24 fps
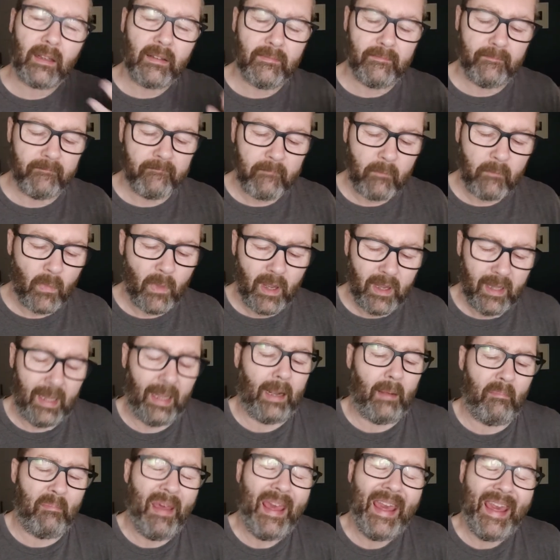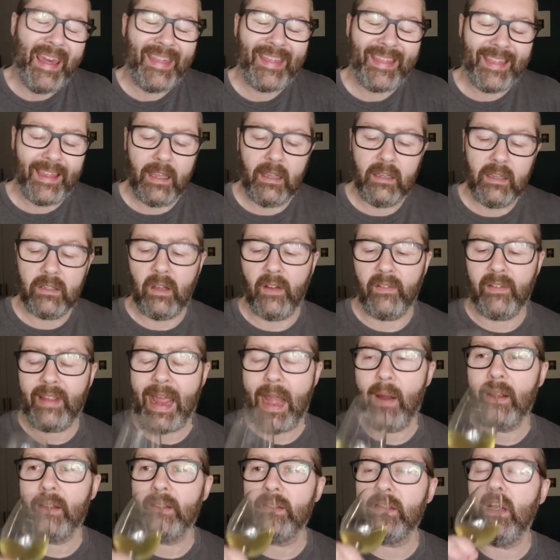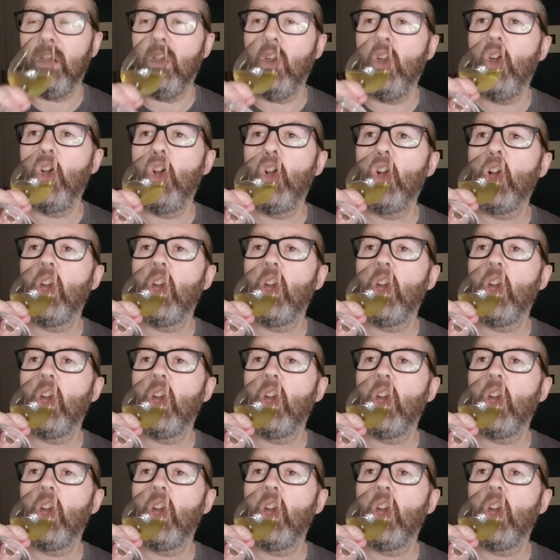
a pith sort of character.